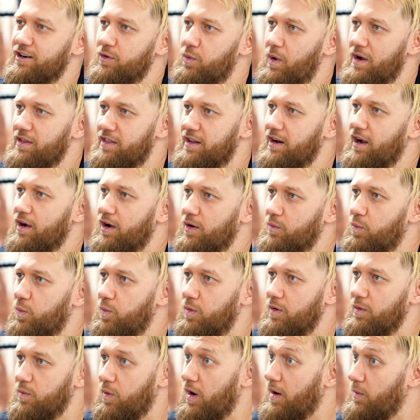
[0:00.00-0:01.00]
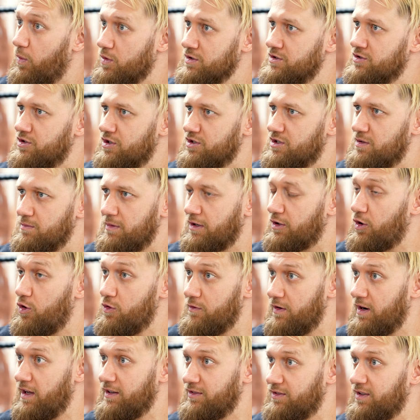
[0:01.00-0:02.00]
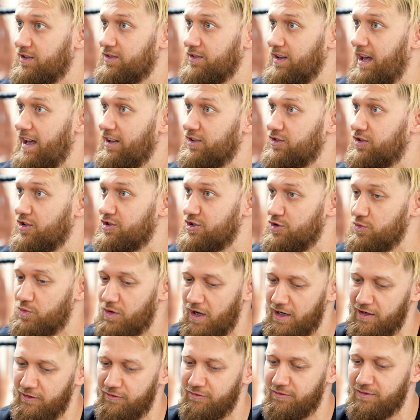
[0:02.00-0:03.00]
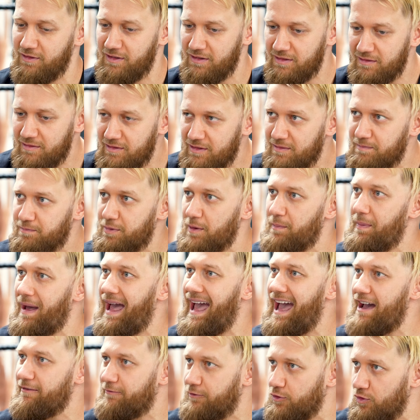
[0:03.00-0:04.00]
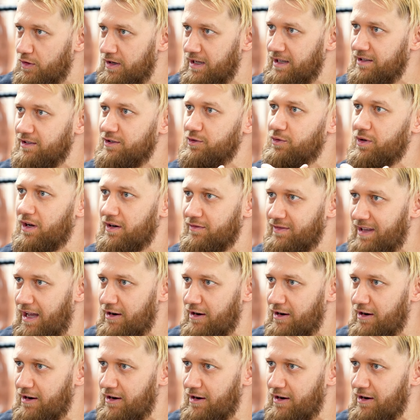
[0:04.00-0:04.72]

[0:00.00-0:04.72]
in a way that I, I wasn't just some like overnight success, because you kind of prepare for it, you kind of